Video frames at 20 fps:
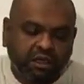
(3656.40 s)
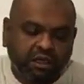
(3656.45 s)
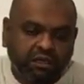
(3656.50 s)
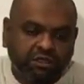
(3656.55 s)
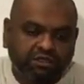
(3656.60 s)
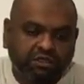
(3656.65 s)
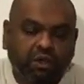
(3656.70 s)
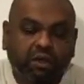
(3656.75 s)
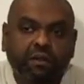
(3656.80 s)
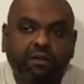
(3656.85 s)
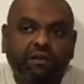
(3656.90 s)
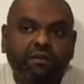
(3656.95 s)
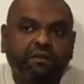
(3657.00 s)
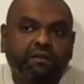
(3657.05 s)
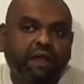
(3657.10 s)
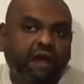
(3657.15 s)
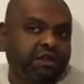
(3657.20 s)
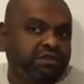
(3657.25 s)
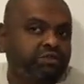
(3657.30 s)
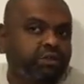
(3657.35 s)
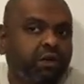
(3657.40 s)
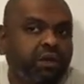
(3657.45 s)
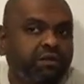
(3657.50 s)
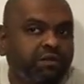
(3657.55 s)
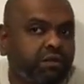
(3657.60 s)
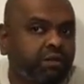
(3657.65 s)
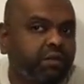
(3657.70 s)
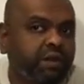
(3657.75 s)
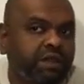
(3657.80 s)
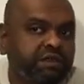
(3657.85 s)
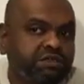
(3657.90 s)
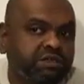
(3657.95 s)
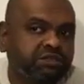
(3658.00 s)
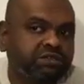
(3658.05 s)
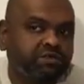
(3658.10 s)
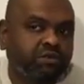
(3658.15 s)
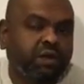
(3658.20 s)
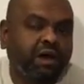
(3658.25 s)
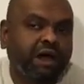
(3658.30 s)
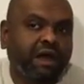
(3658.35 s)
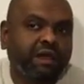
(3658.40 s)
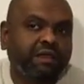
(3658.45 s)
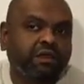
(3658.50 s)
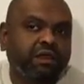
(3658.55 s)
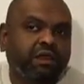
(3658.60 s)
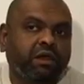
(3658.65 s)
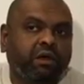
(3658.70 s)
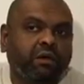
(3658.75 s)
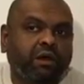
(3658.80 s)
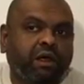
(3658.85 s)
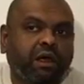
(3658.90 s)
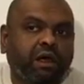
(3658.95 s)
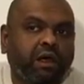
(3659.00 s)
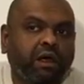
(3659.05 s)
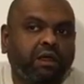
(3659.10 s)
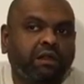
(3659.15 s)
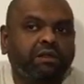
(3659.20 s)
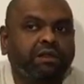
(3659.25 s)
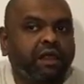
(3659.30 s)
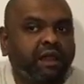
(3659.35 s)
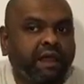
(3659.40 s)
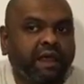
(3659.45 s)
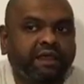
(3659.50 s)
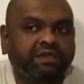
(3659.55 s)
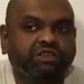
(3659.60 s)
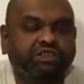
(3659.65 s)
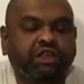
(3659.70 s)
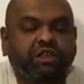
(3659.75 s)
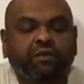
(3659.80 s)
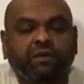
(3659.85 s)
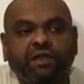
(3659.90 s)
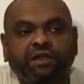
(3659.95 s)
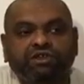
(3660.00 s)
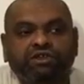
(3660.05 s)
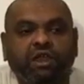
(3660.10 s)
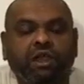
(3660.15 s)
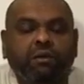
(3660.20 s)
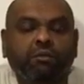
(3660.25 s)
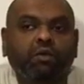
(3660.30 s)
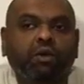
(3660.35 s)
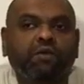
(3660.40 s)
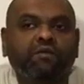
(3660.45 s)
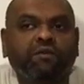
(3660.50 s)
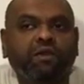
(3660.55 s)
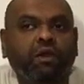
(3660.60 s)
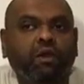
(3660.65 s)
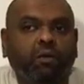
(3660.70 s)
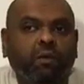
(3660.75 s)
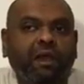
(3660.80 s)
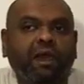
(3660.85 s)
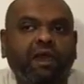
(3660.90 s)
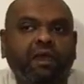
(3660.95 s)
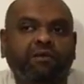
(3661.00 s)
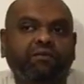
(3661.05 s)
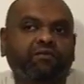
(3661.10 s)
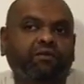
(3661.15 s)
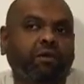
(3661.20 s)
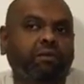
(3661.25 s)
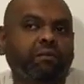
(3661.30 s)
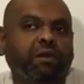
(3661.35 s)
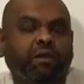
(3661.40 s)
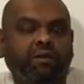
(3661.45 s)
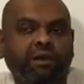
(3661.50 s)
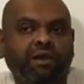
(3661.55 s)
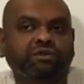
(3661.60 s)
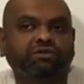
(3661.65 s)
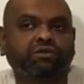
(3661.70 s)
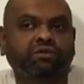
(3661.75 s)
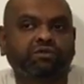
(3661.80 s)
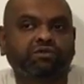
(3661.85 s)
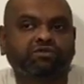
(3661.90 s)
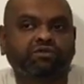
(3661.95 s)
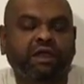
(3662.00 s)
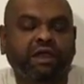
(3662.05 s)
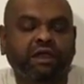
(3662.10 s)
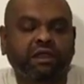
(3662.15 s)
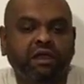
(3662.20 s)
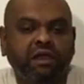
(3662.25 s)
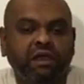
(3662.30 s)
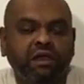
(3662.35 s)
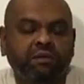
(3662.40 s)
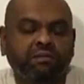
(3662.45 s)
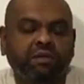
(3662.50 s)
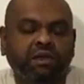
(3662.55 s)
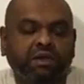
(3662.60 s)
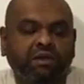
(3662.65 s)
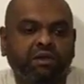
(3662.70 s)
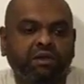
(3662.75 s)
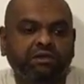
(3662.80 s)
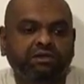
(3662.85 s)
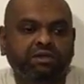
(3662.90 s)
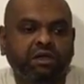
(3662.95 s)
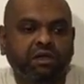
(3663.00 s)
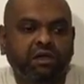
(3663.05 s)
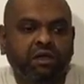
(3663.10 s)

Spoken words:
So that's one of the reasons why the next generation are moving away from our restaurant trade, because